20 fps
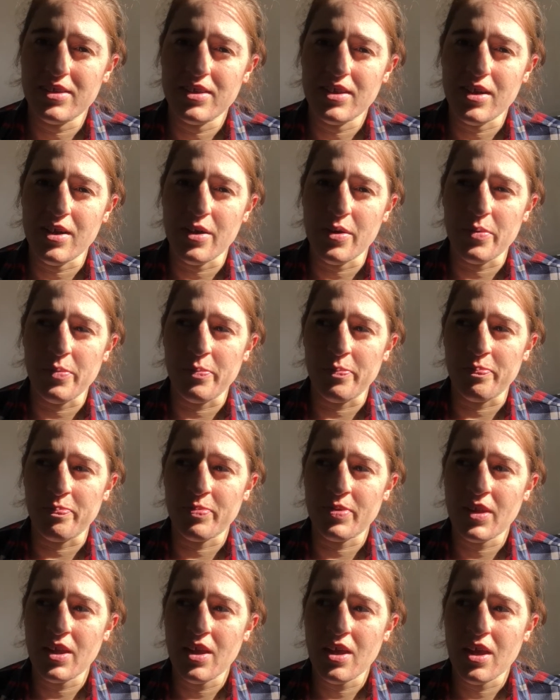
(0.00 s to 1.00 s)

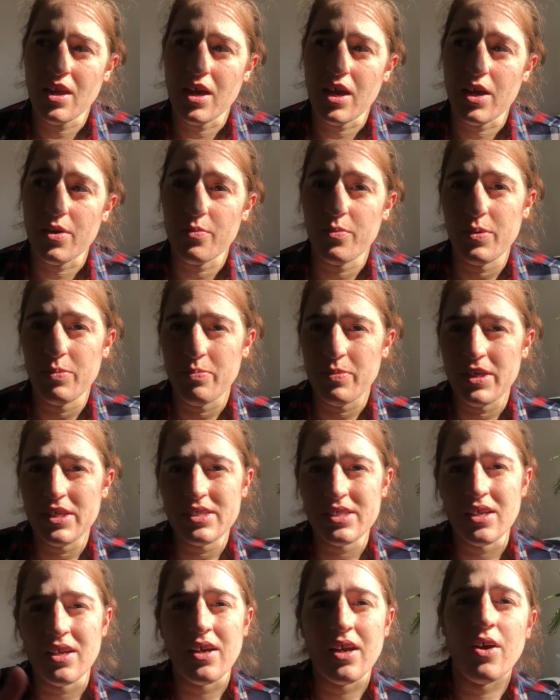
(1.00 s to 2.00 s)
Um, and we
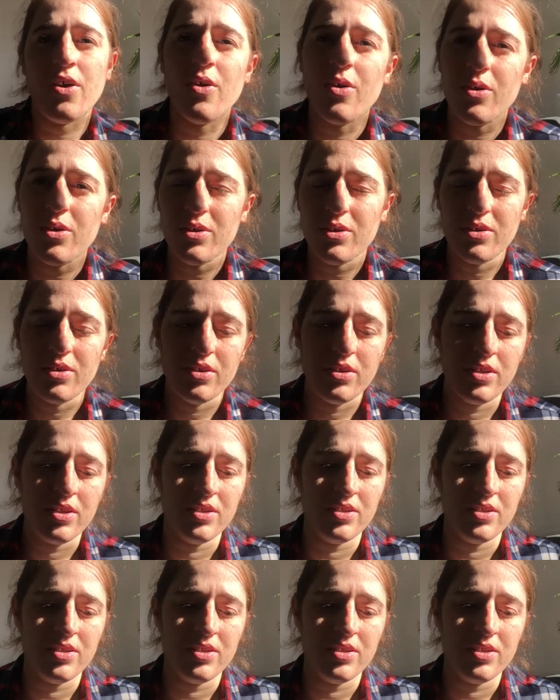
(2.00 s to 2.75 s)
miss a whole